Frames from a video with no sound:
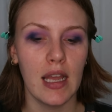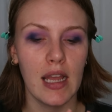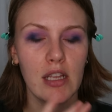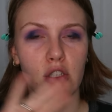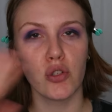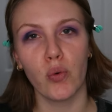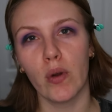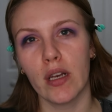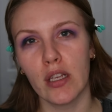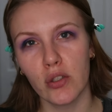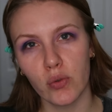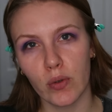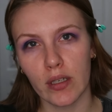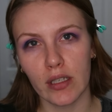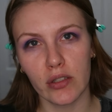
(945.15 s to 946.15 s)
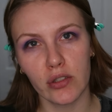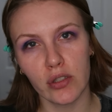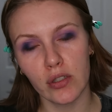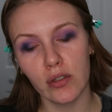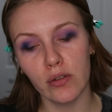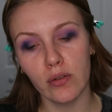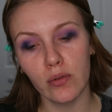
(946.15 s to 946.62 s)
in
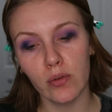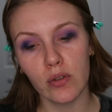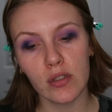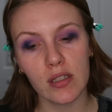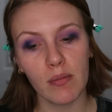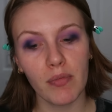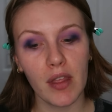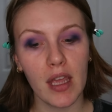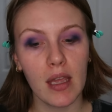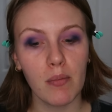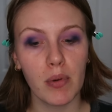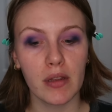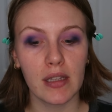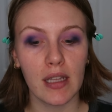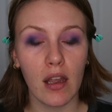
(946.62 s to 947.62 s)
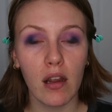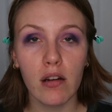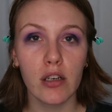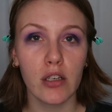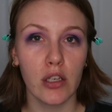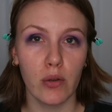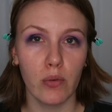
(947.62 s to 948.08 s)
2022 or something, but they
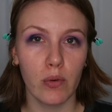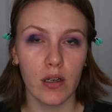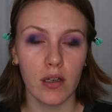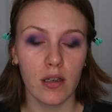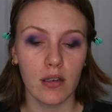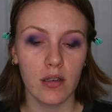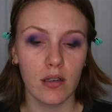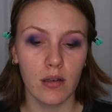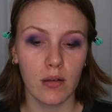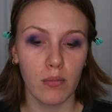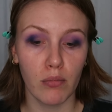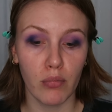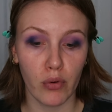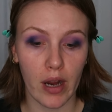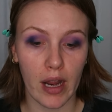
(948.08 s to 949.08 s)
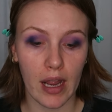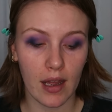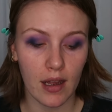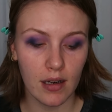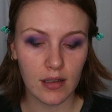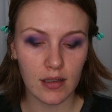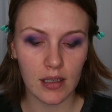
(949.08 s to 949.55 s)
are a newer
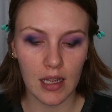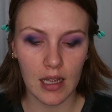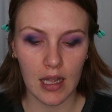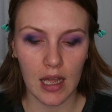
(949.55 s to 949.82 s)
brand.